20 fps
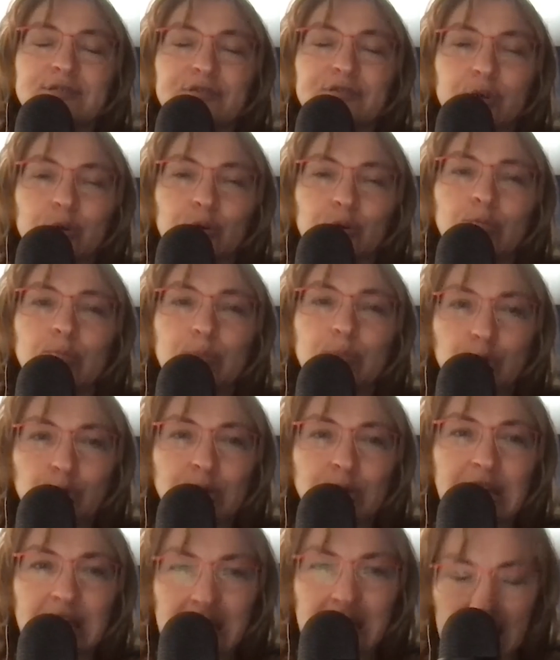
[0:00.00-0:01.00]
food
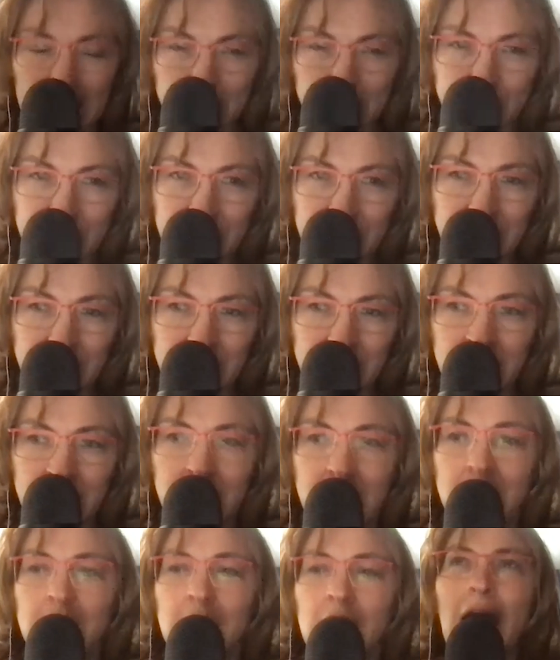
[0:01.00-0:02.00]
mood connection
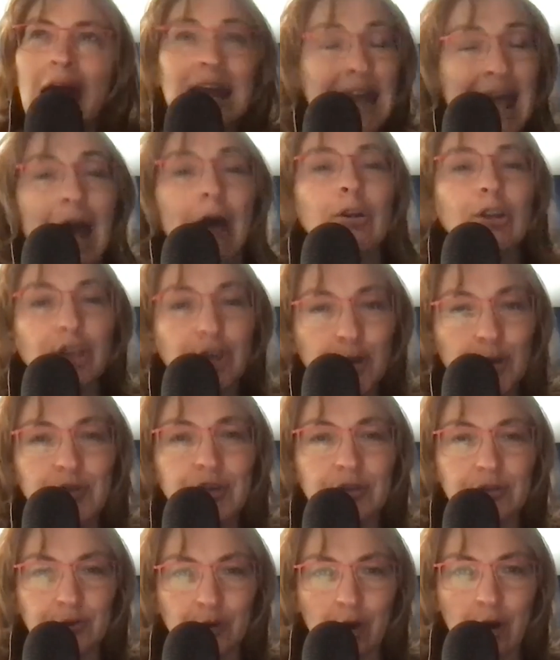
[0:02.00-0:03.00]
and how to use
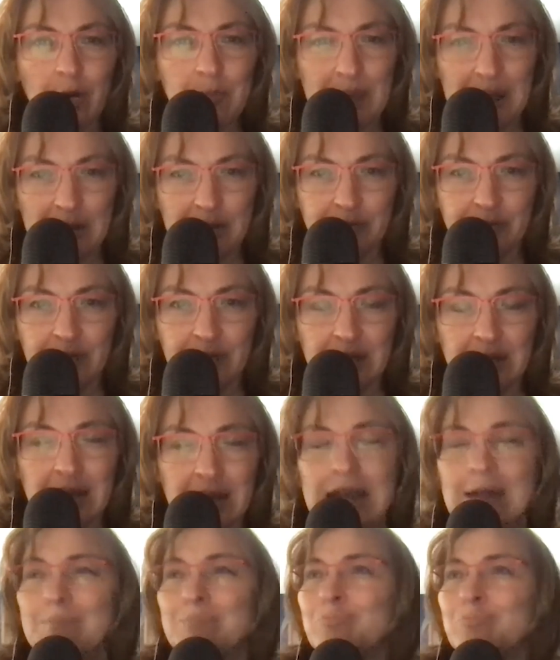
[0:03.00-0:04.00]
it for our benefit.
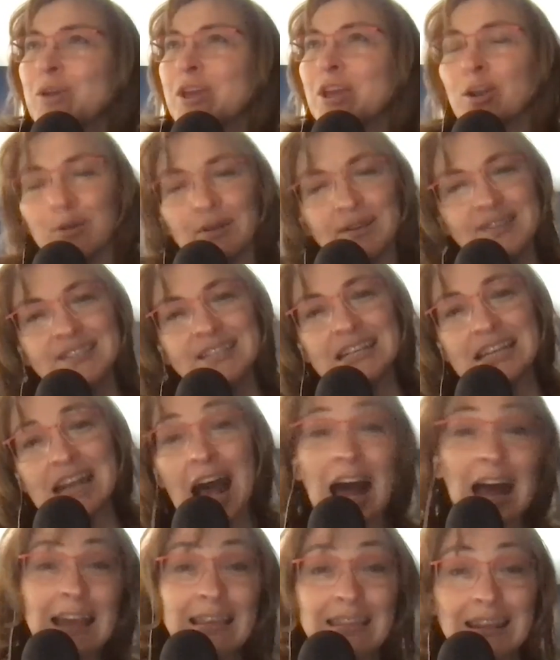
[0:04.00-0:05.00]
We can always
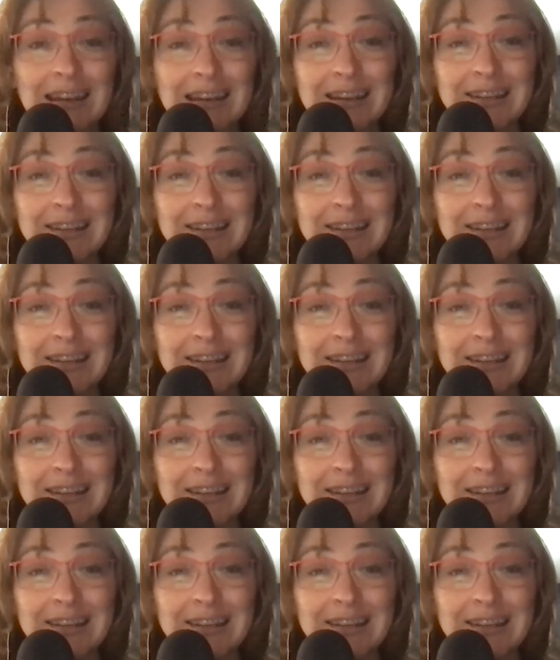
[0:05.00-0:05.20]
deny that it